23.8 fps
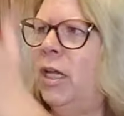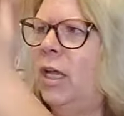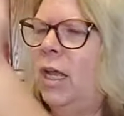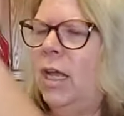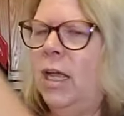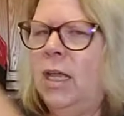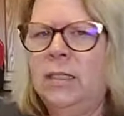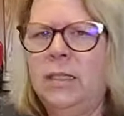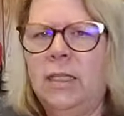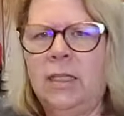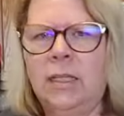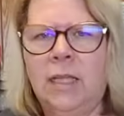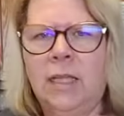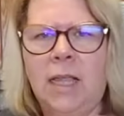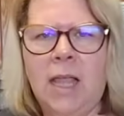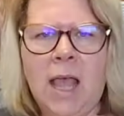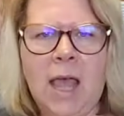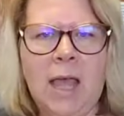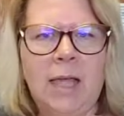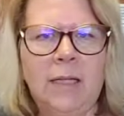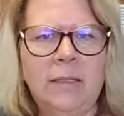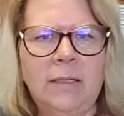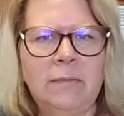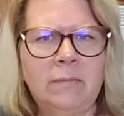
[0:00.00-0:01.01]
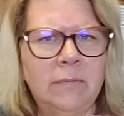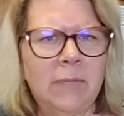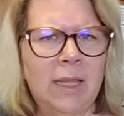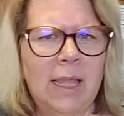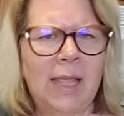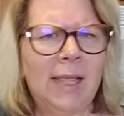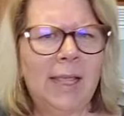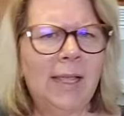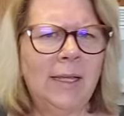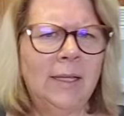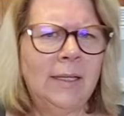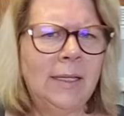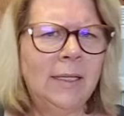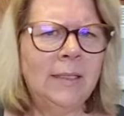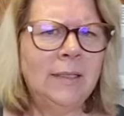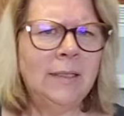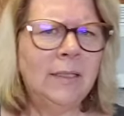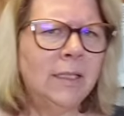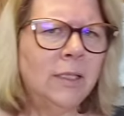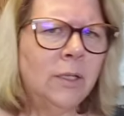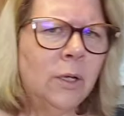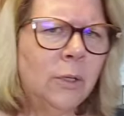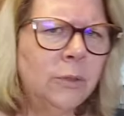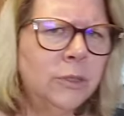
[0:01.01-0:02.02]
and then they had like an
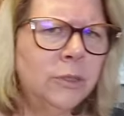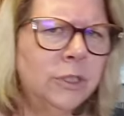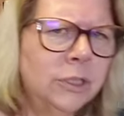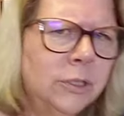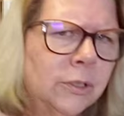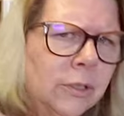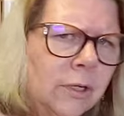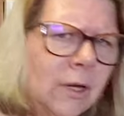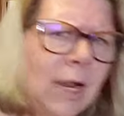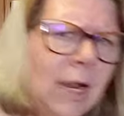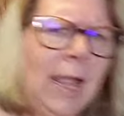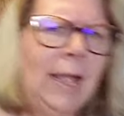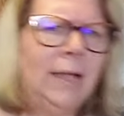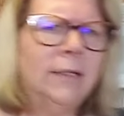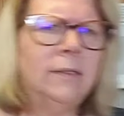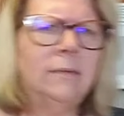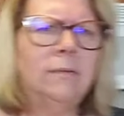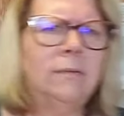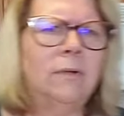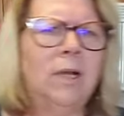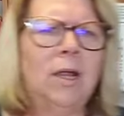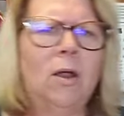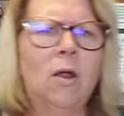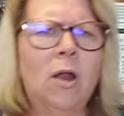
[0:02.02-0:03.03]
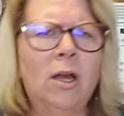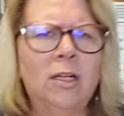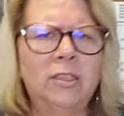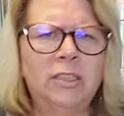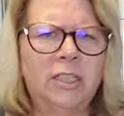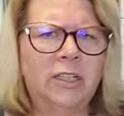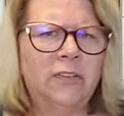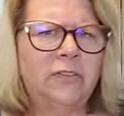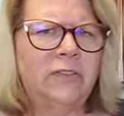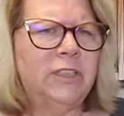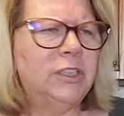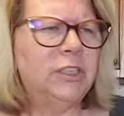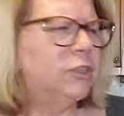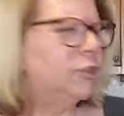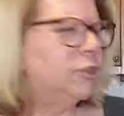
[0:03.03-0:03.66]
Indian Ocean or Arctic fish